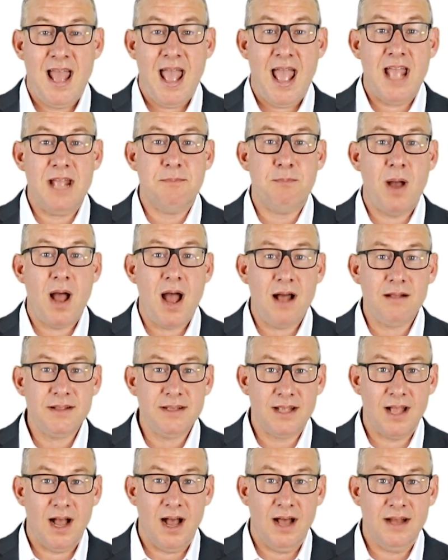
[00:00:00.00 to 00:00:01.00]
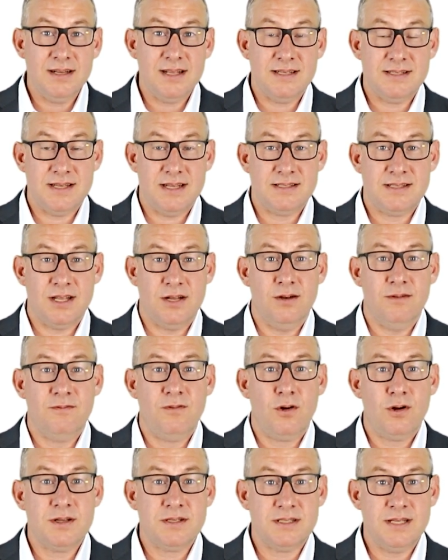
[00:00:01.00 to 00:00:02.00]
A polygon is a set of
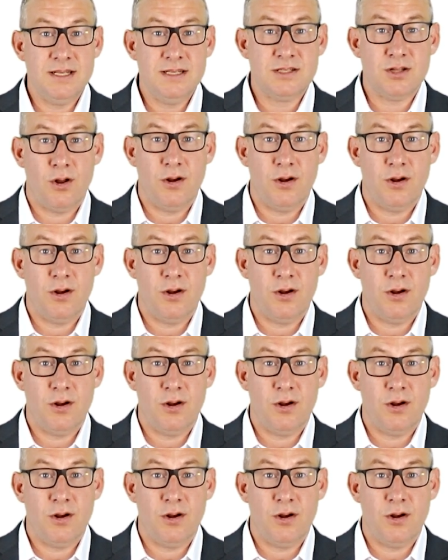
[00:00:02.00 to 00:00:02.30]
vertices